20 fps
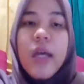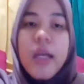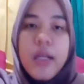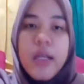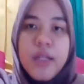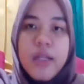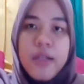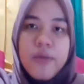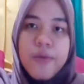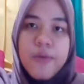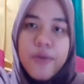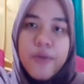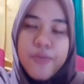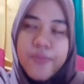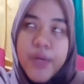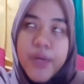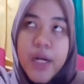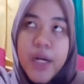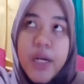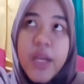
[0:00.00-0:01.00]
in
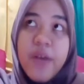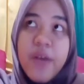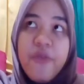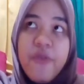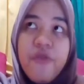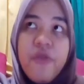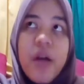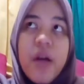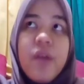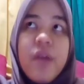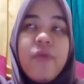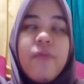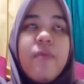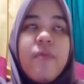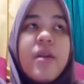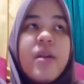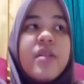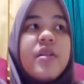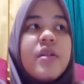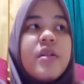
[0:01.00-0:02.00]
spreading five
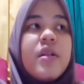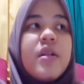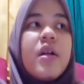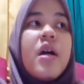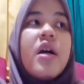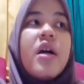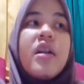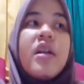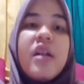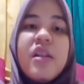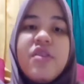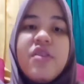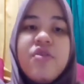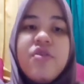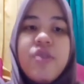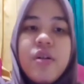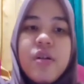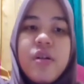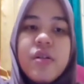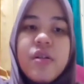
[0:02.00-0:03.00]
major
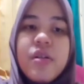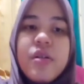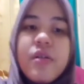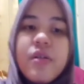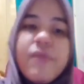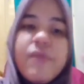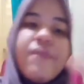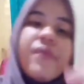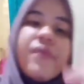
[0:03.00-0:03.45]
religions.